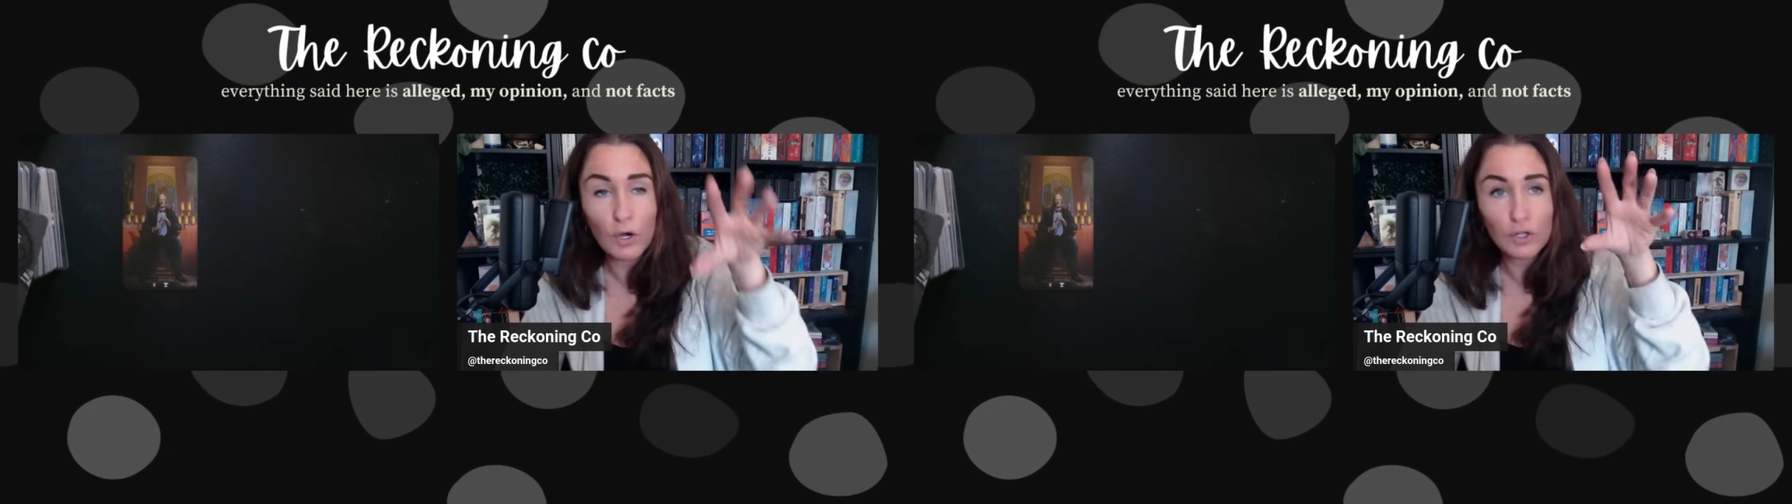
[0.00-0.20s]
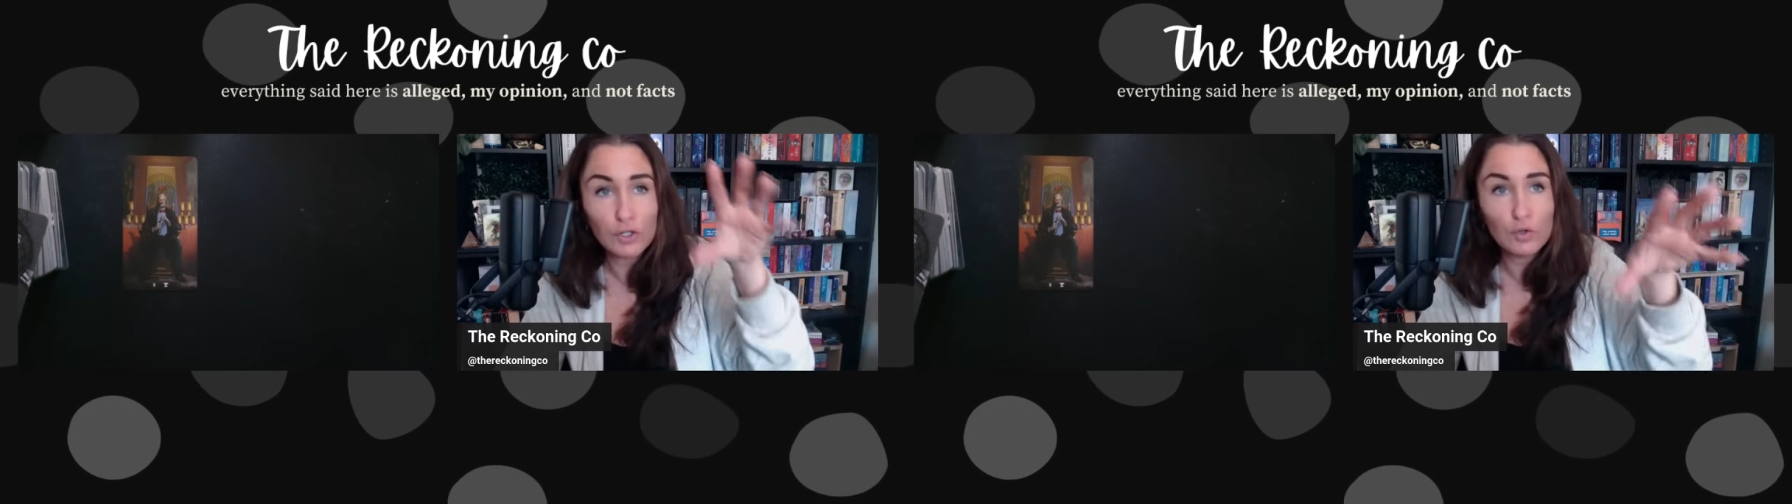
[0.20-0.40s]

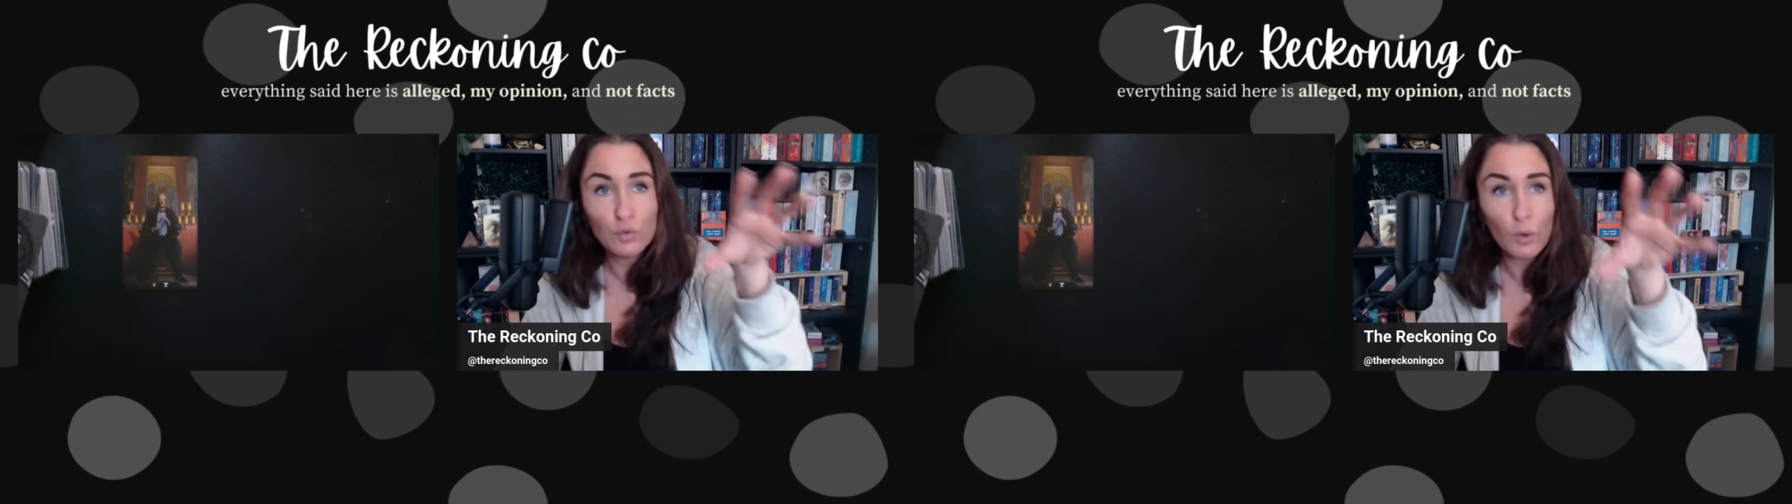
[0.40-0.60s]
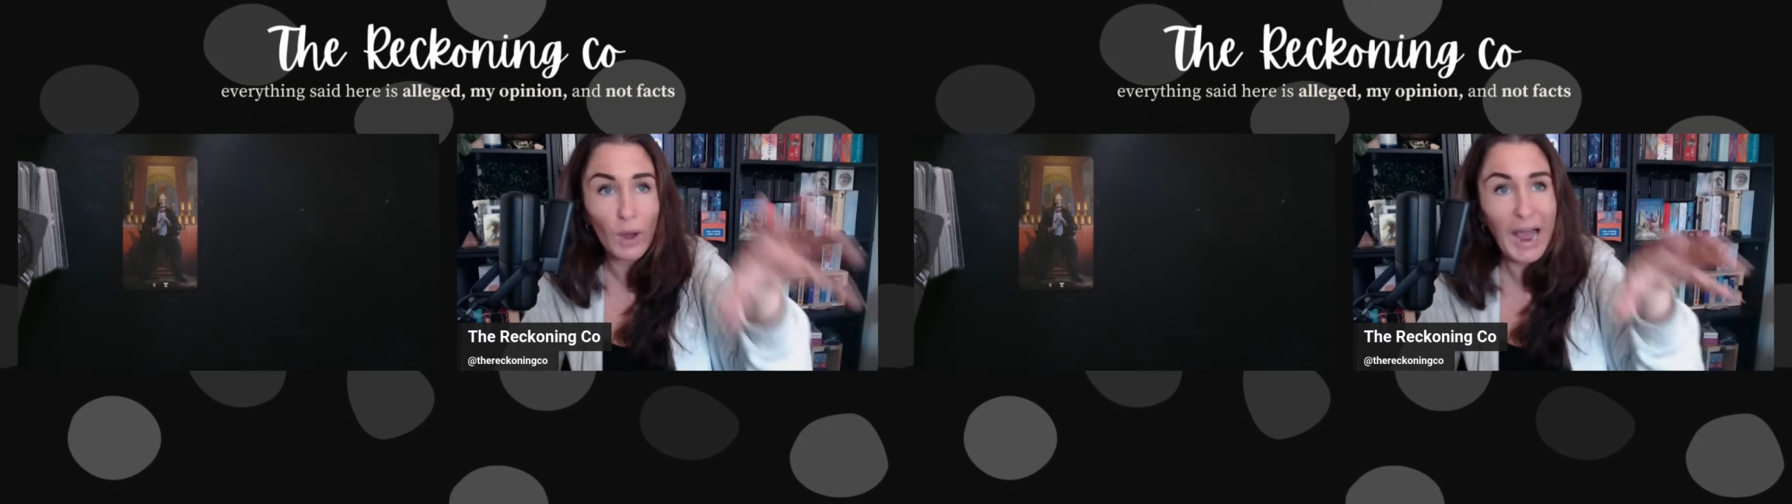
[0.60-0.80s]
you
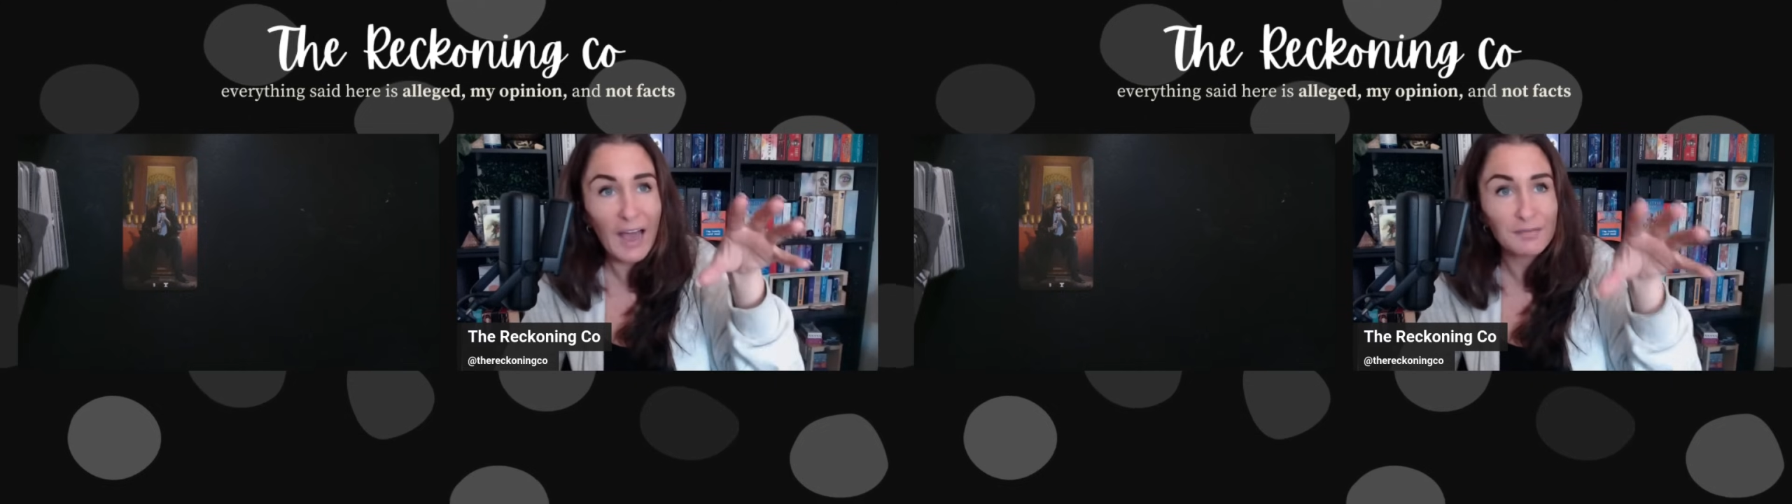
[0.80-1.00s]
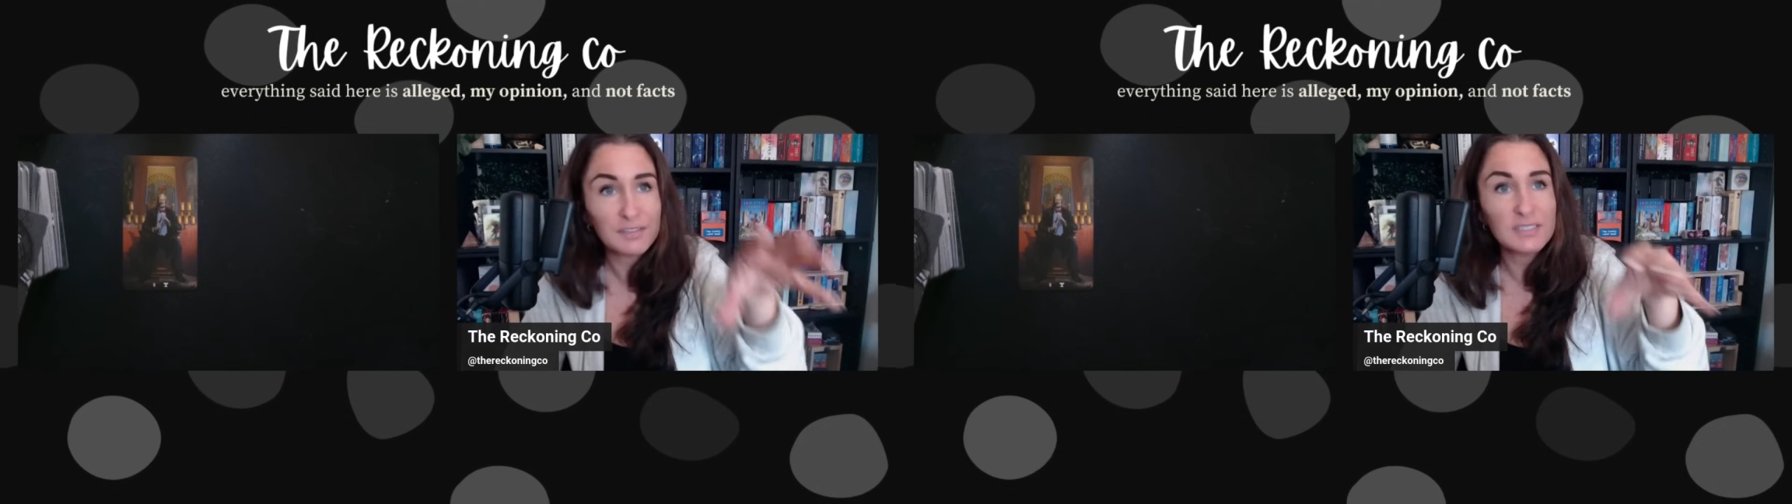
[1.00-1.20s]
will
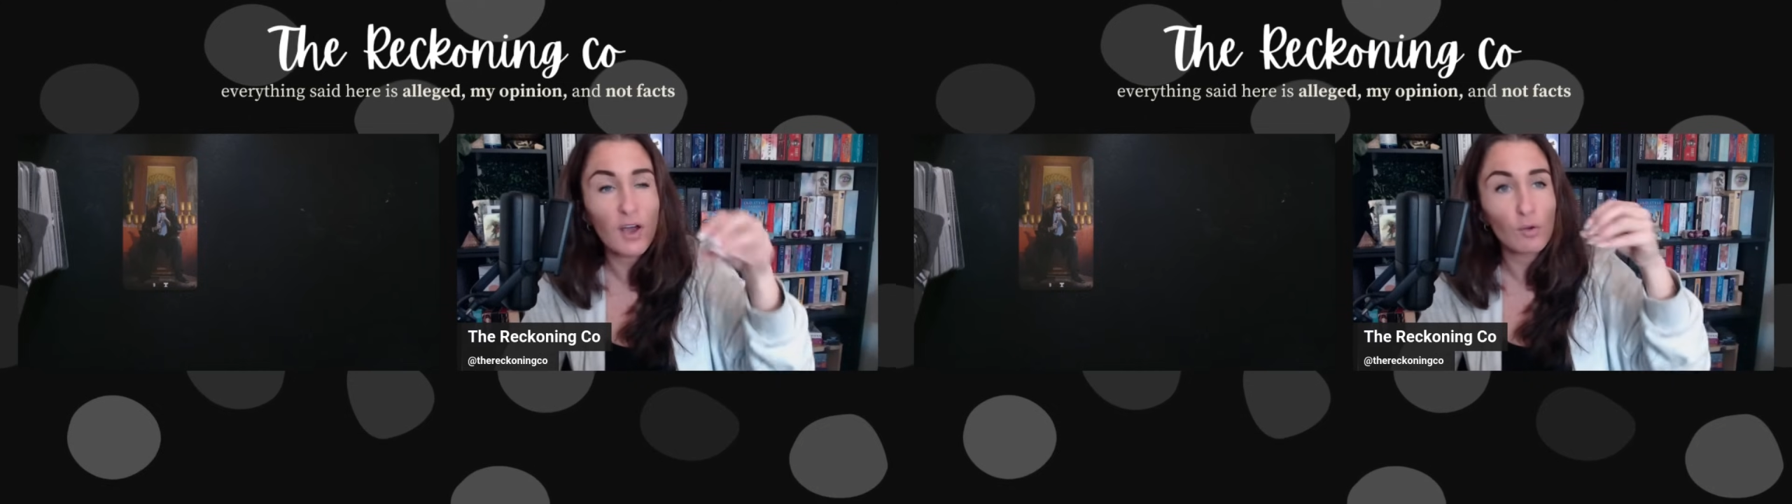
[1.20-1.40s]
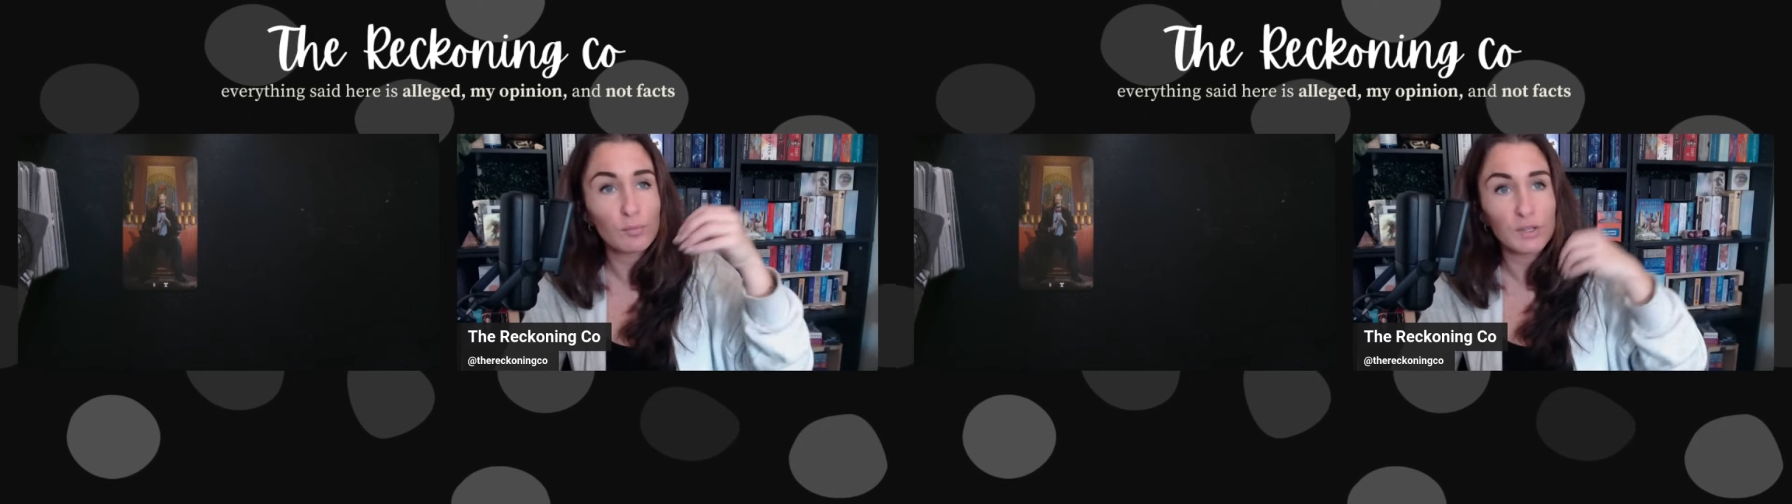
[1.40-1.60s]
have to
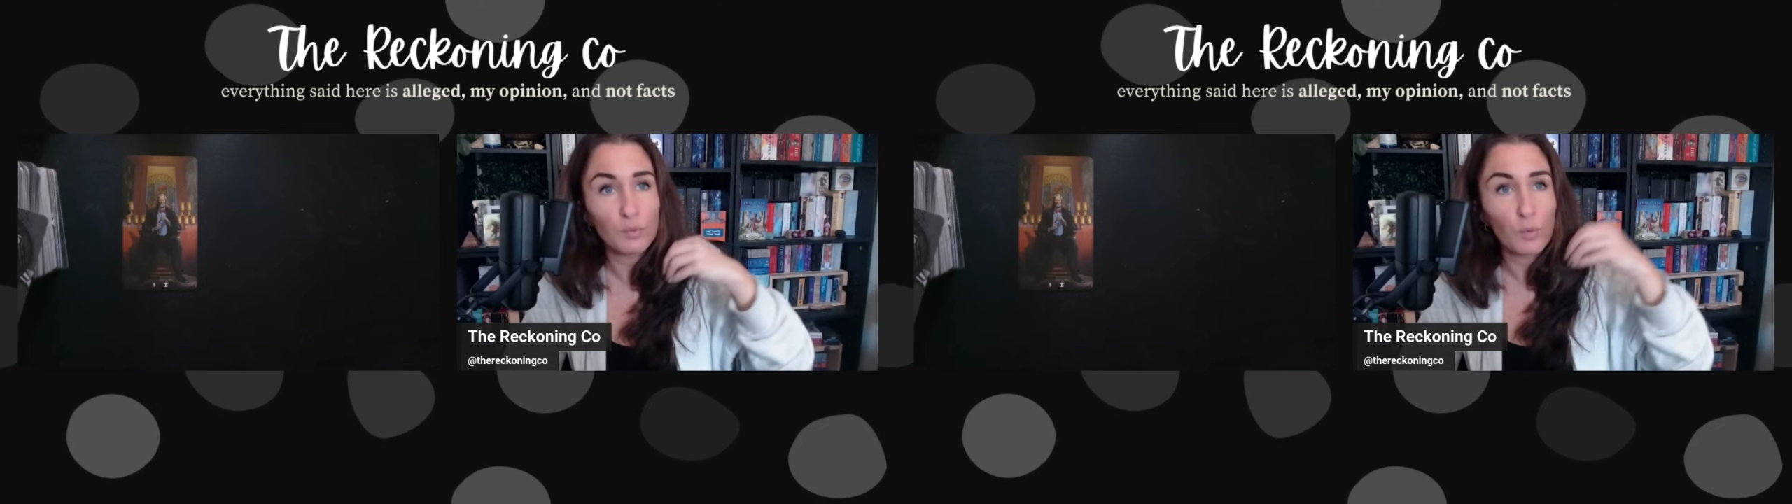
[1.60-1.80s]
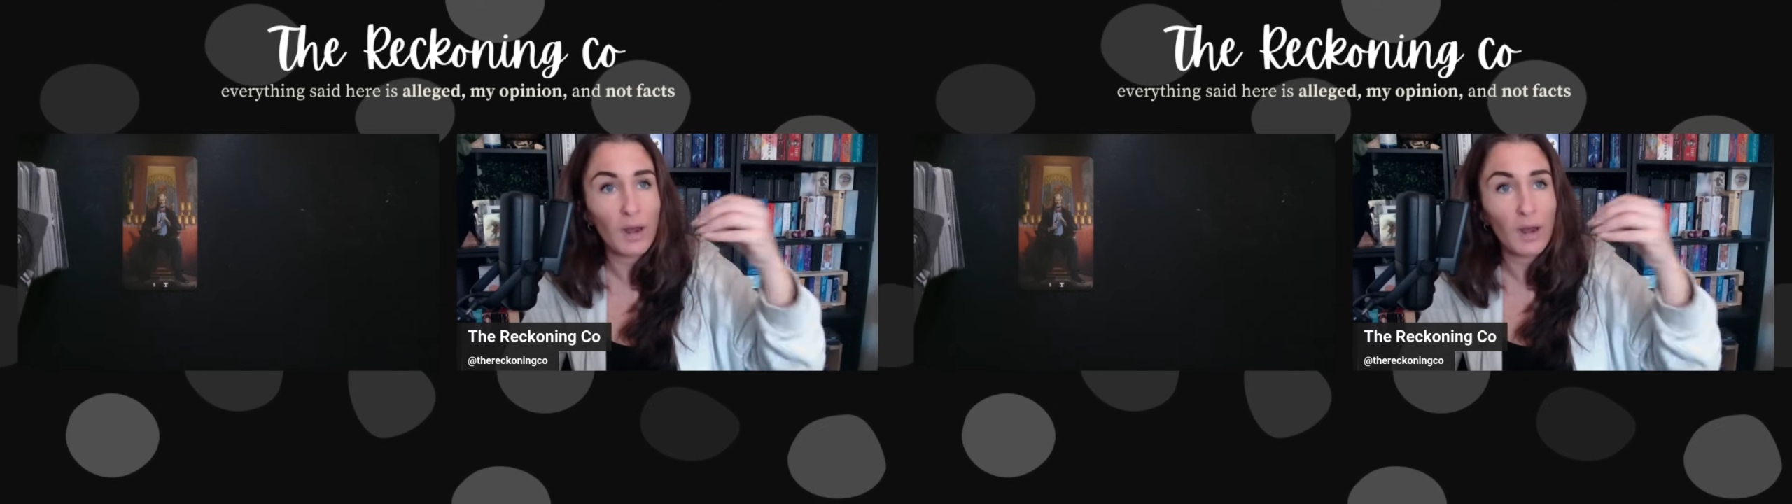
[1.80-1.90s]
tell me what